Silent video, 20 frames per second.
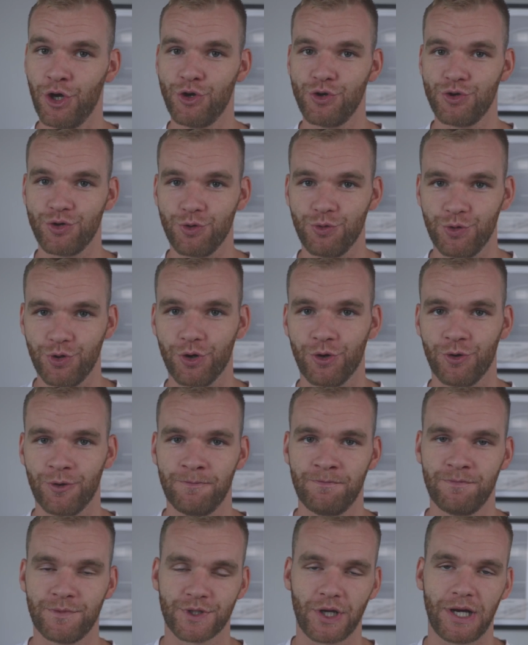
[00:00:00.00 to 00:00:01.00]
You do.
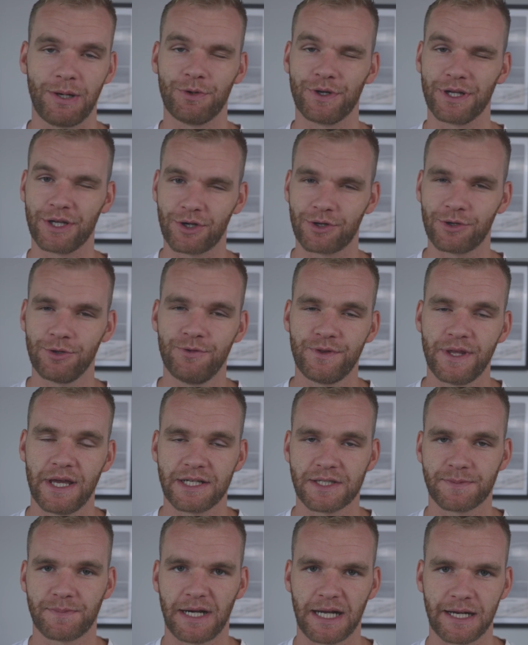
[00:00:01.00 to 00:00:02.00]
So I would include that
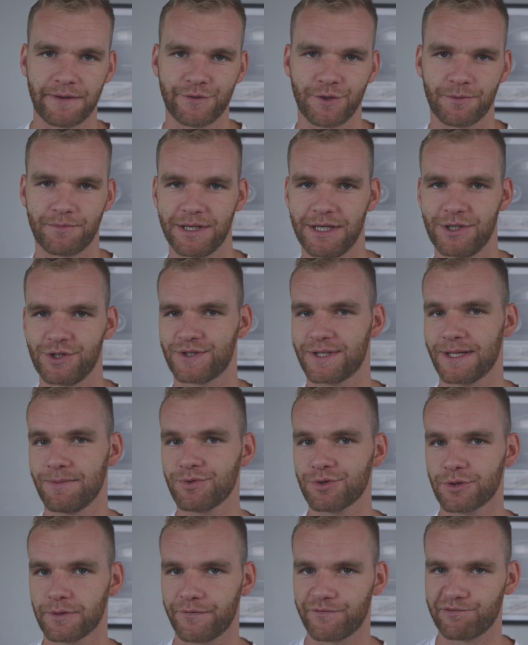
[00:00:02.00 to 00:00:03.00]
as part of your pitch, some
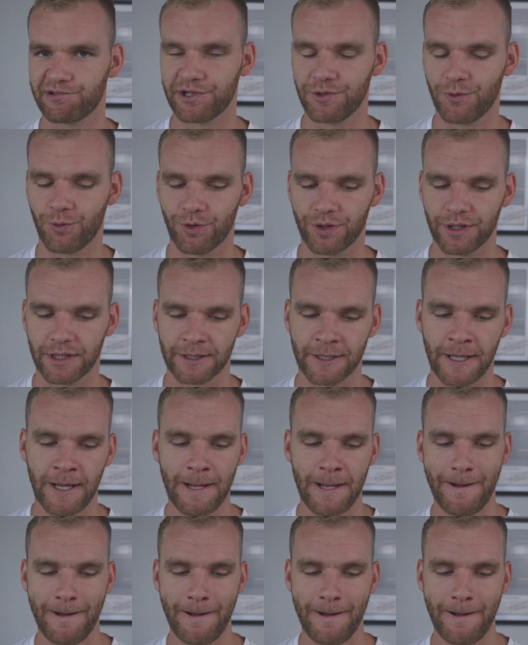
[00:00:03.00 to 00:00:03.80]
sort of free audit.